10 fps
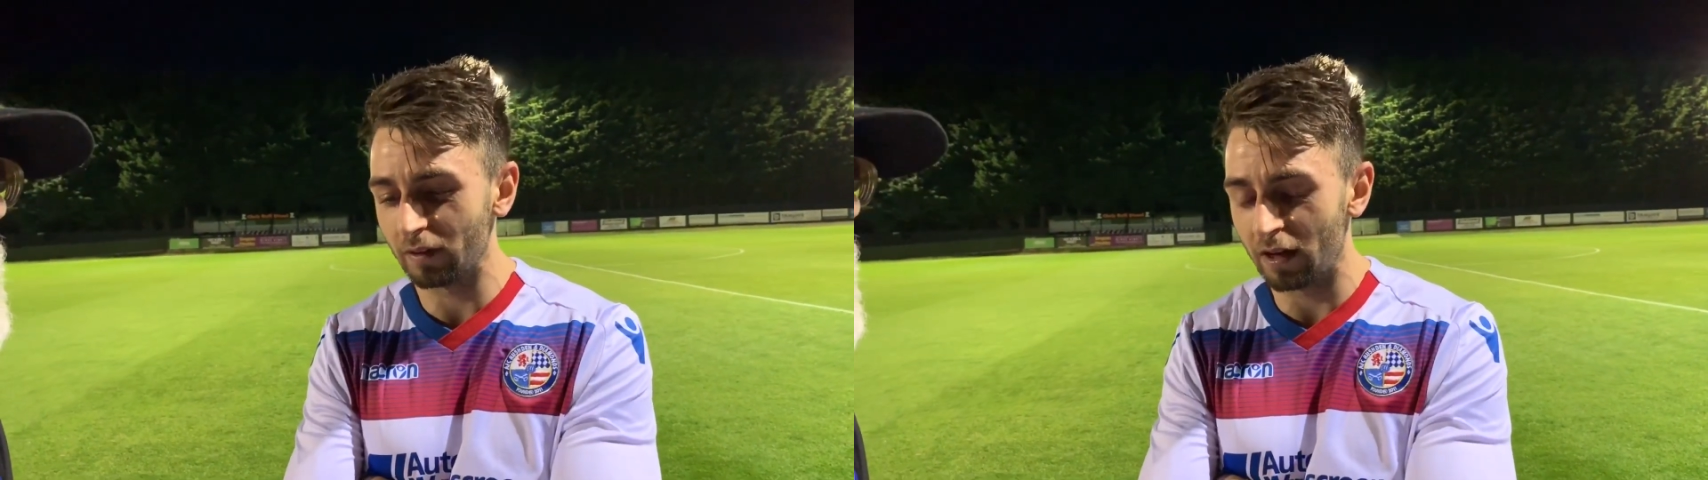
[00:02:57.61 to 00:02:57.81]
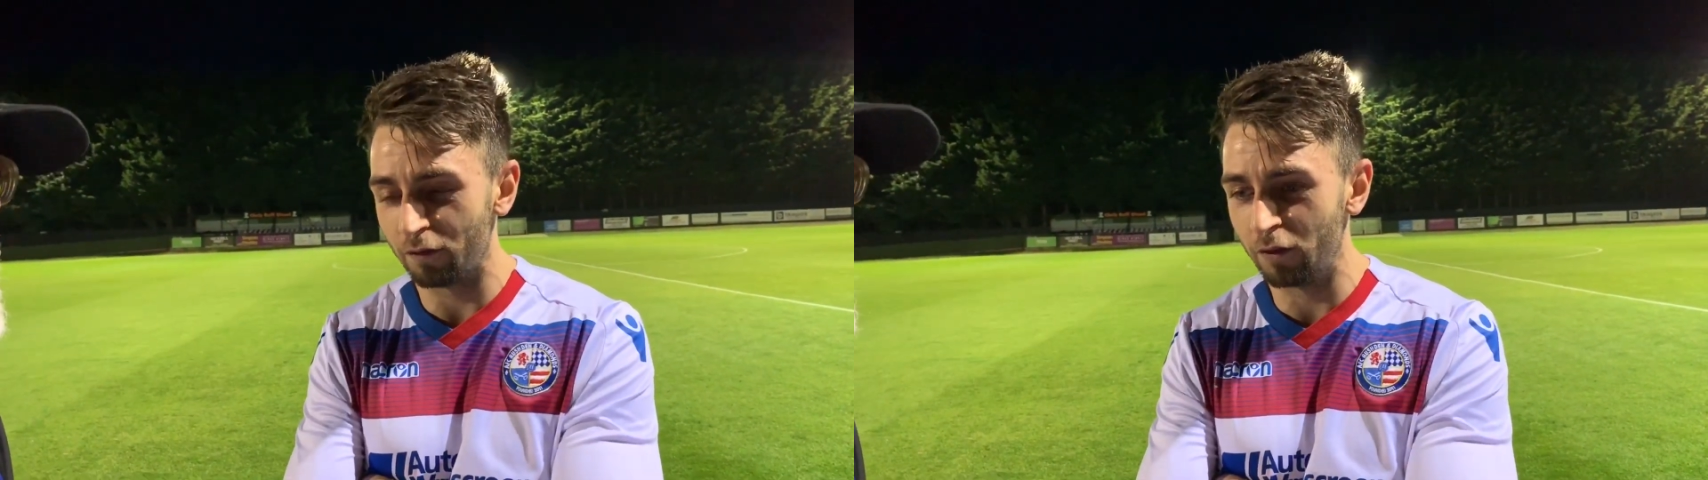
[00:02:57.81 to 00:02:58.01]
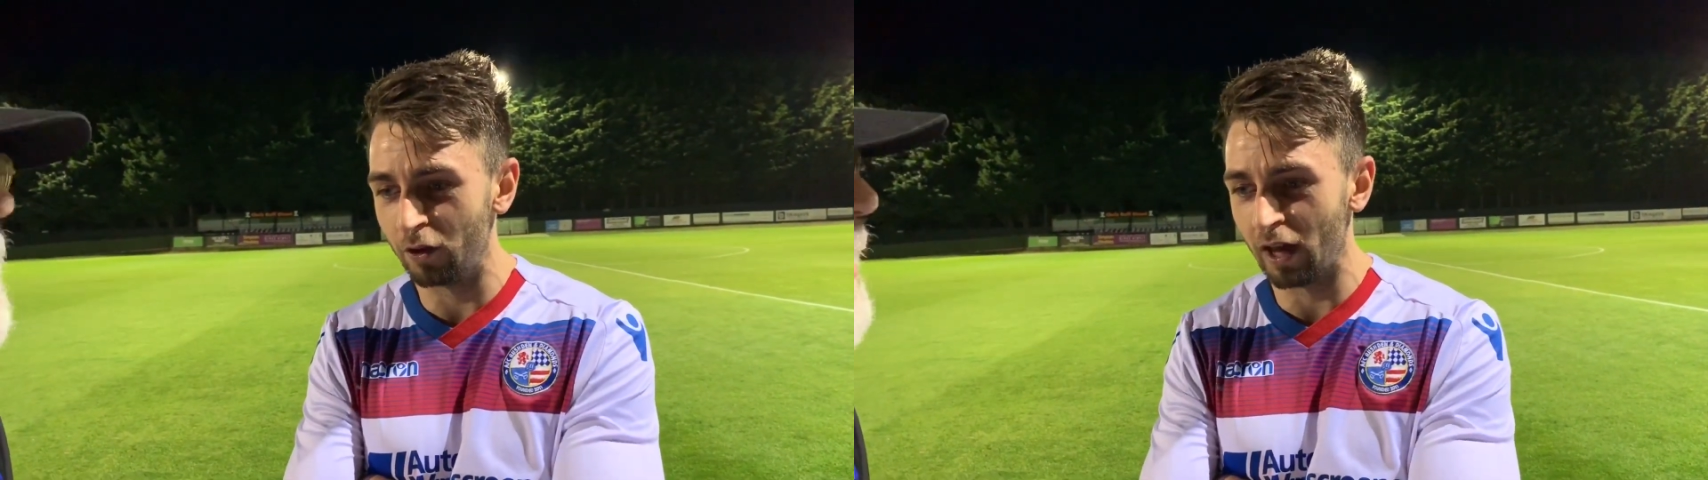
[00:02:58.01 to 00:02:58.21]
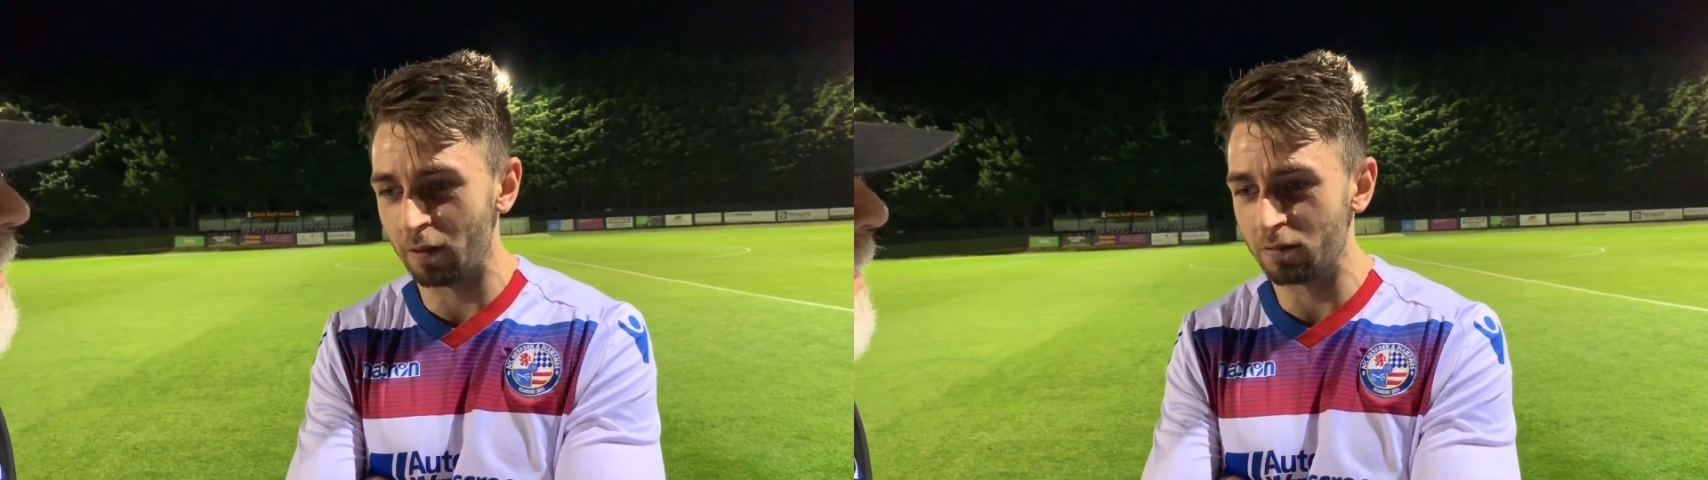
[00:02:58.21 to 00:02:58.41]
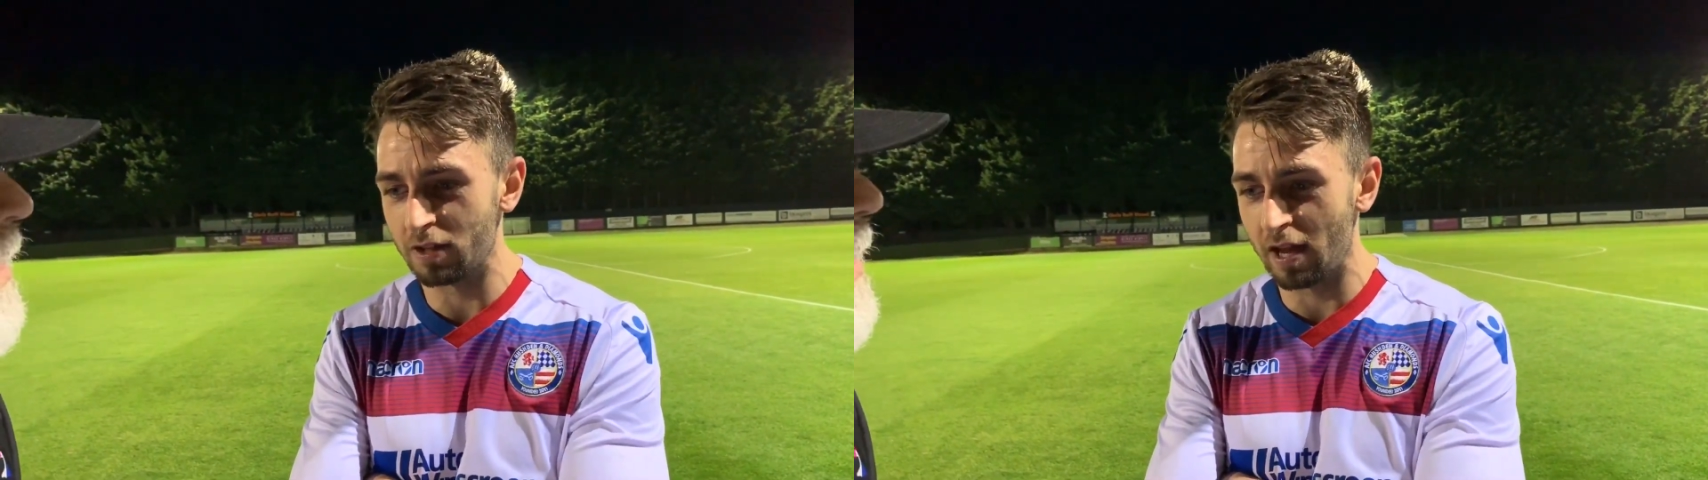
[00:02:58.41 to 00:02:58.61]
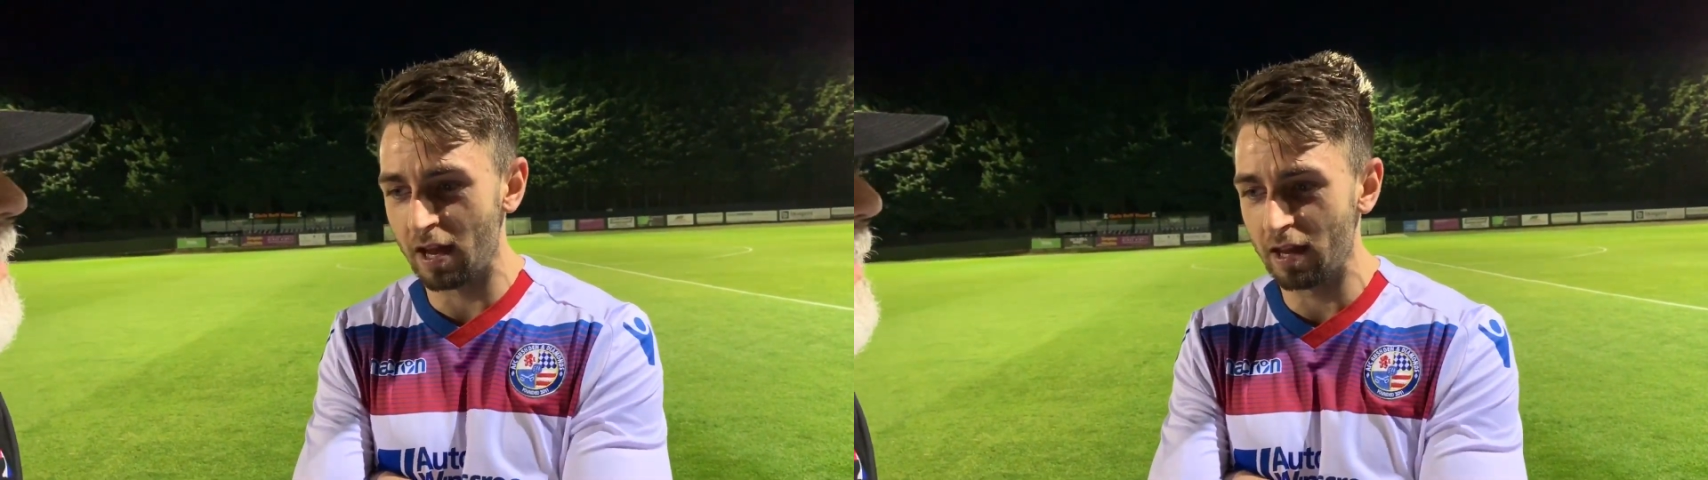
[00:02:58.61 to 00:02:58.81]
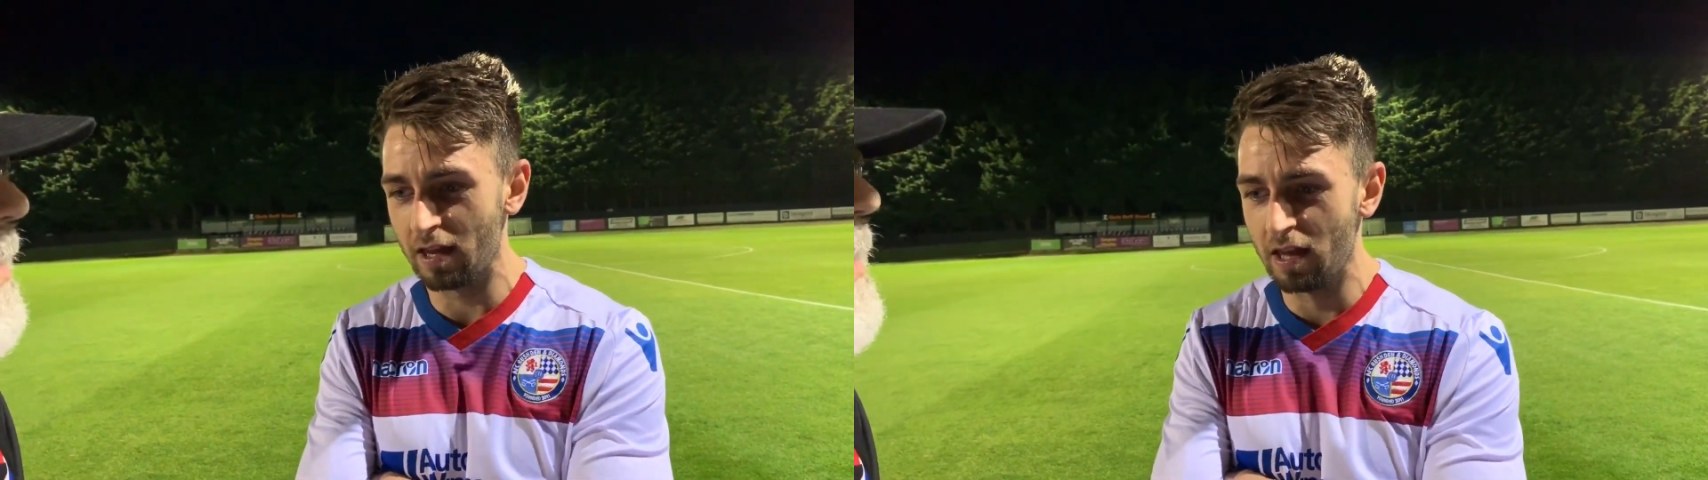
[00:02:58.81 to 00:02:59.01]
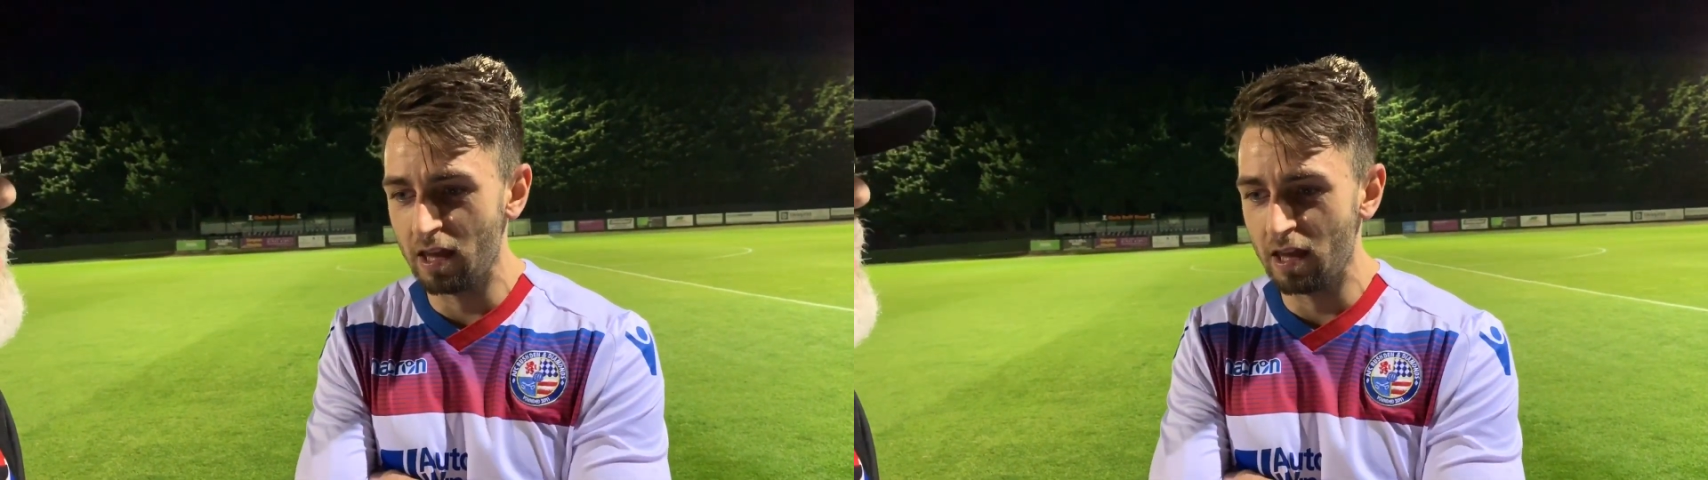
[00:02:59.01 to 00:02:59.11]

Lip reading: had a few games there,